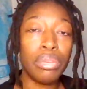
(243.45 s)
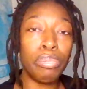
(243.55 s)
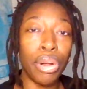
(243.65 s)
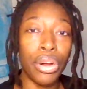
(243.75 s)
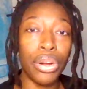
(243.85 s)

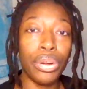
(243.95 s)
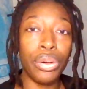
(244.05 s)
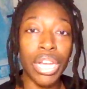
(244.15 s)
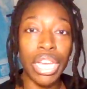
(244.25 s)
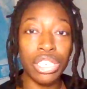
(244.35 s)
burn or
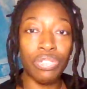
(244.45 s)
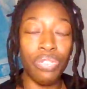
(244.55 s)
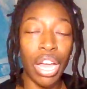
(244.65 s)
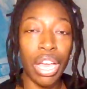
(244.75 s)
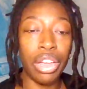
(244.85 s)
catch a
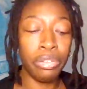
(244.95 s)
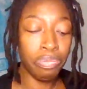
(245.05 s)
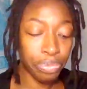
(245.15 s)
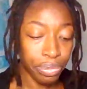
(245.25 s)
fire.